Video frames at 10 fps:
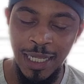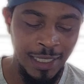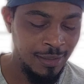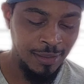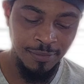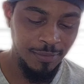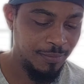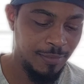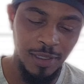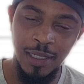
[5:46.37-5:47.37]
Easy.
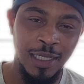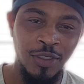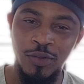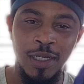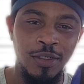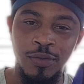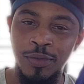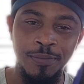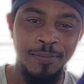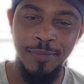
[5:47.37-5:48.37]
Get straight
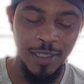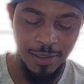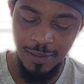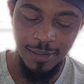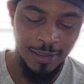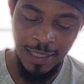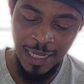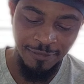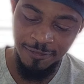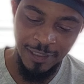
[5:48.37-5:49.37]
to it.
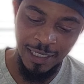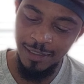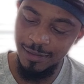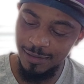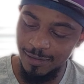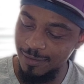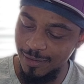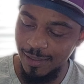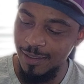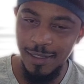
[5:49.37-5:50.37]
Light flex.
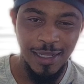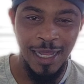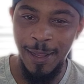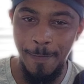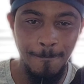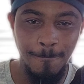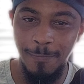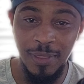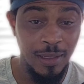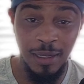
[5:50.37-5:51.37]
Like,
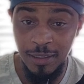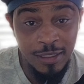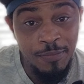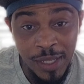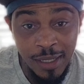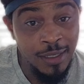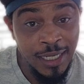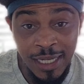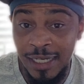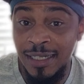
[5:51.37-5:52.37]
to me,
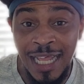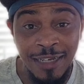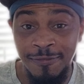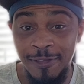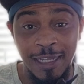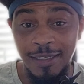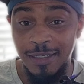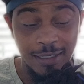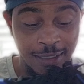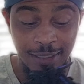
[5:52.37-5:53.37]
again, light
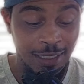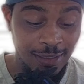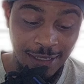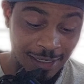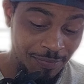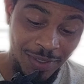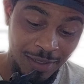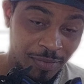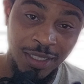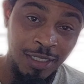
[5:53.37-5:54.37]
flex. It's, it's nothing
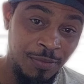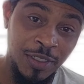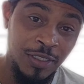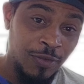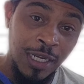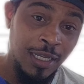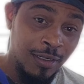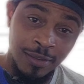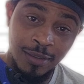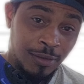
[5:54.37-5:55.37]
big, but these bitches right
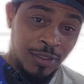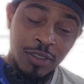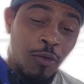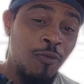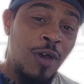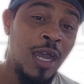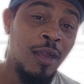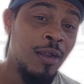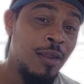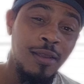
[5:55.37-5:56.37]
here is so
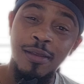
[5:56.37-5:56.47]
fire.